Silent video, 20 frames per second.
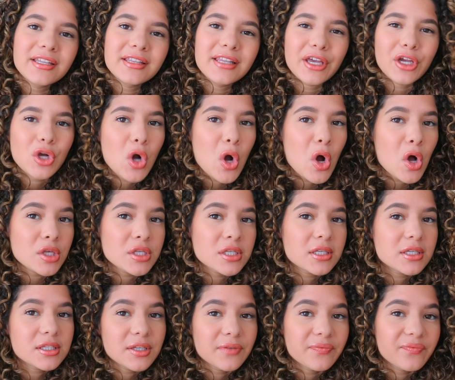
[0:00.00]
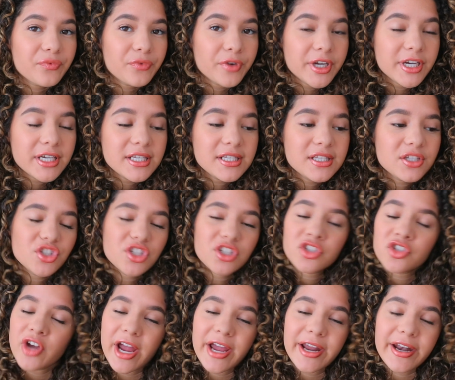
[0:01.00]
can like cause some frizz.
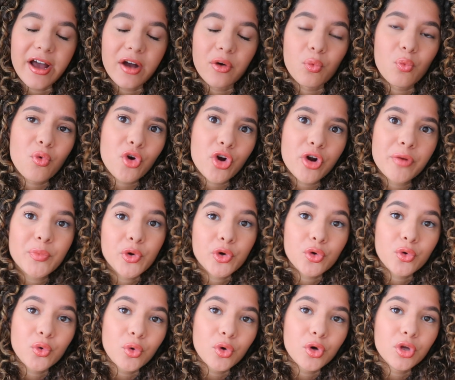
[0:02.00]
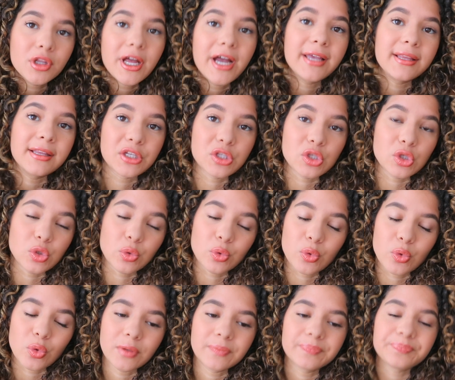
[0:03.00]
Just try it out, warm or cool. I like to do
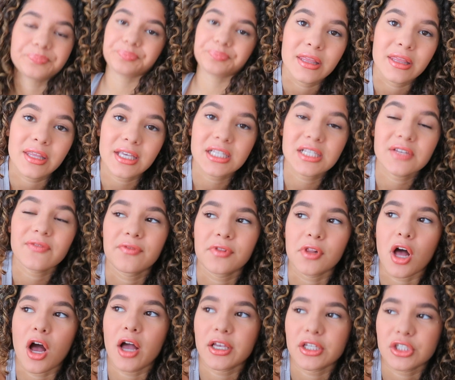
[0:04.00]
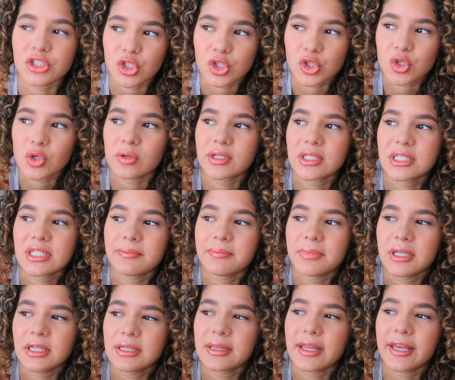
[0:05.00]
cool. This vlog is just going to
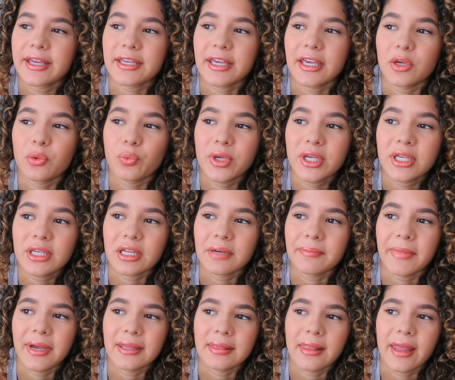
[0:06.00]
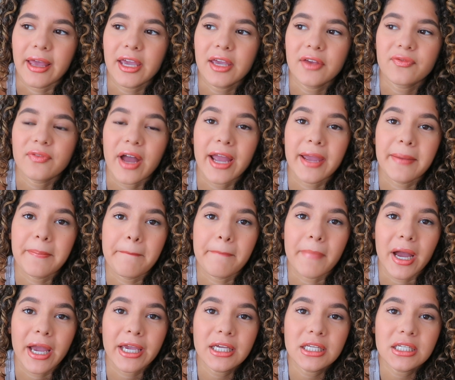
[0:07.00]
be like a week in my life. I
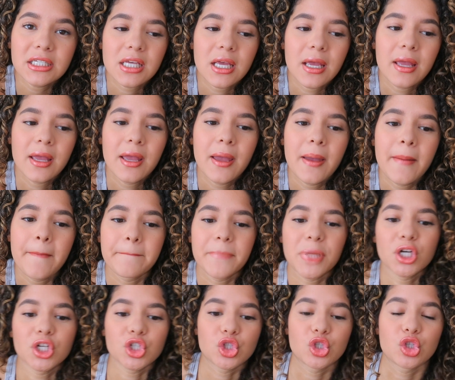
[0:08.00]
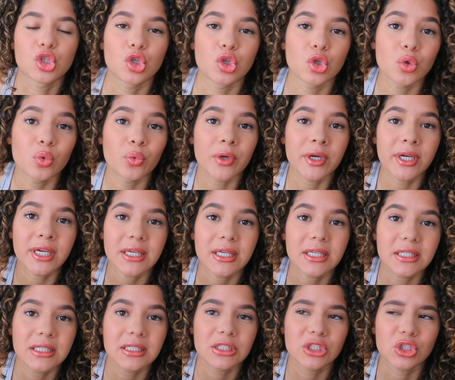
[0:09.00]
might put 2 weeks
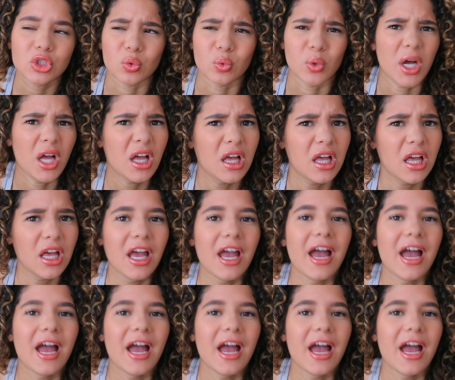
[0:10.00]
into